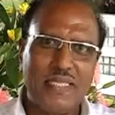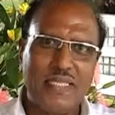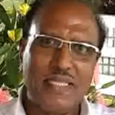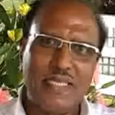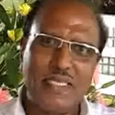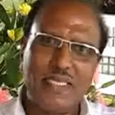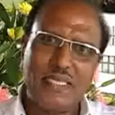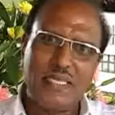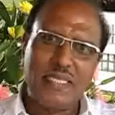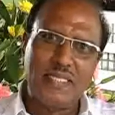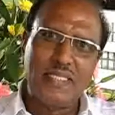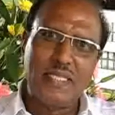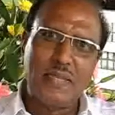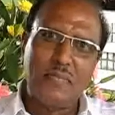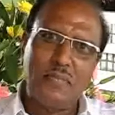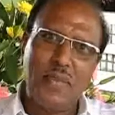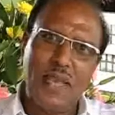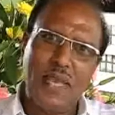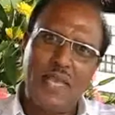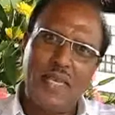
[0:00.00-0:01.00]
This is the
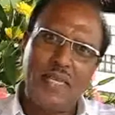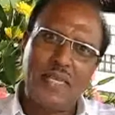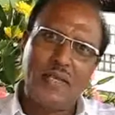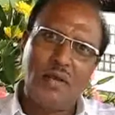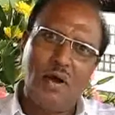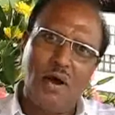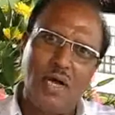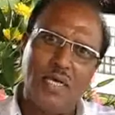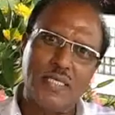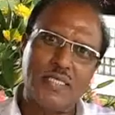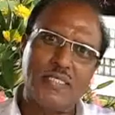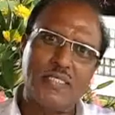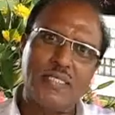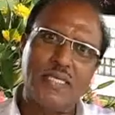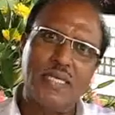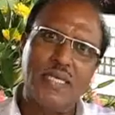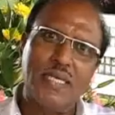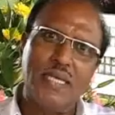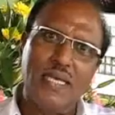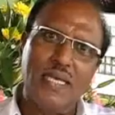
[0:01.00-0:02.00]
main cause
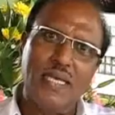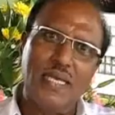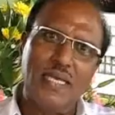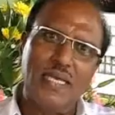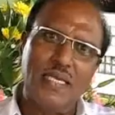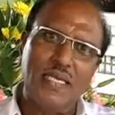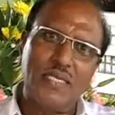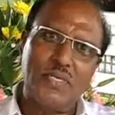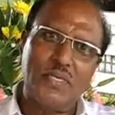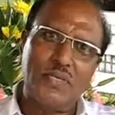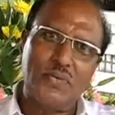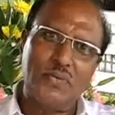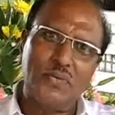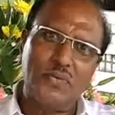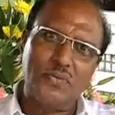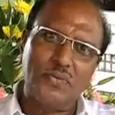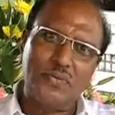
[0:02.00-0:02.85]
to